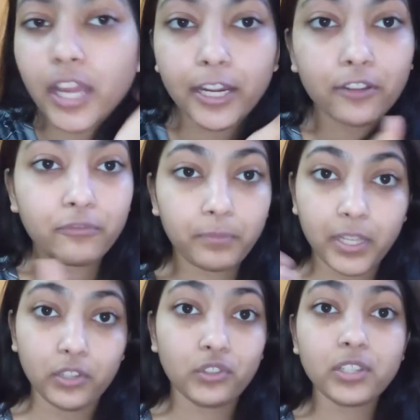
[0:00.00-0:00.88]
kind of
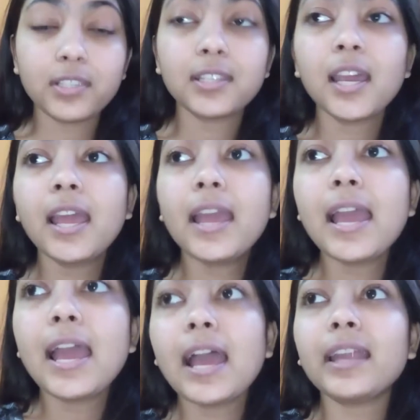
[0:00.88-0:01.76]
pages,
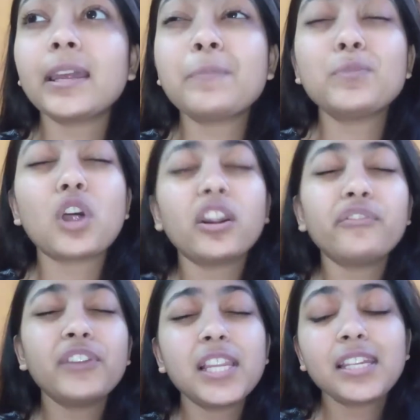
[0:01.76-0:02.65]
and I'm
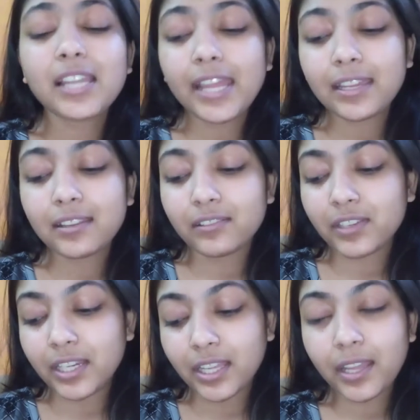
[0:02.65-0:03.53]
not feeling like
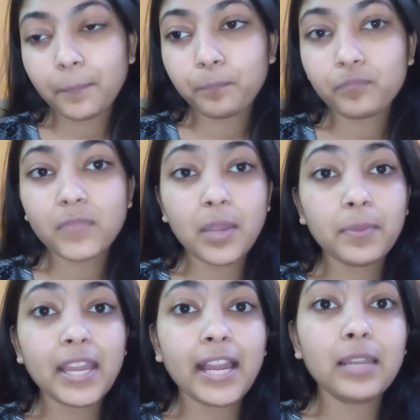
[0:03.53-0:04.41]
reading.
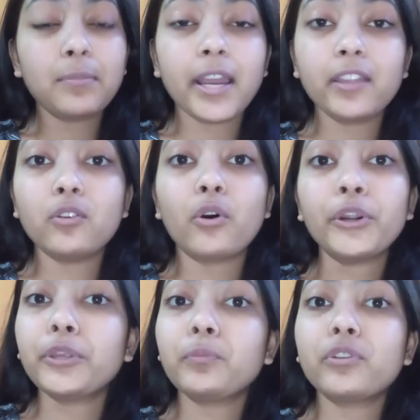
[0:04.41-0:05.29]
Maybe I'll buy the
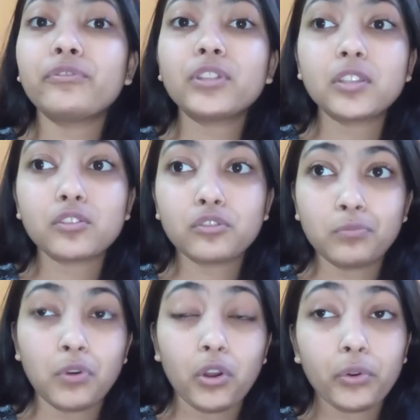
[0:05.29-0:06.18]
audiobook for this
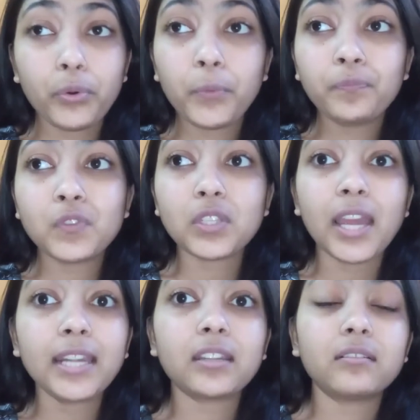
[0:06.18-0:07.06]
tomorrow so
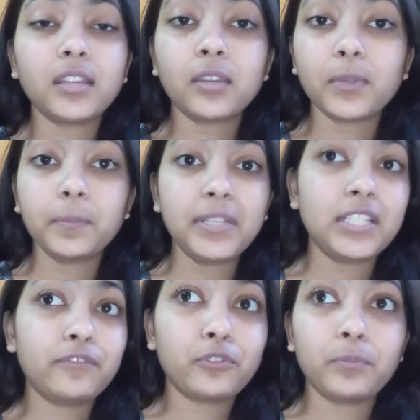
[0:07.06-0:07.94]
that it will be
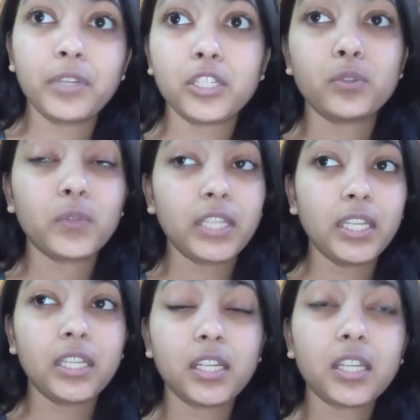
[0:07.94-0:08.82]
easy for me to
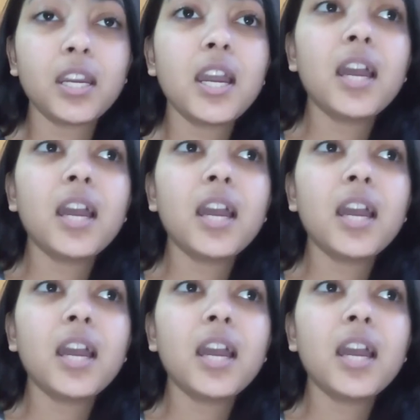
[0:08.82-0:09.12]
read it.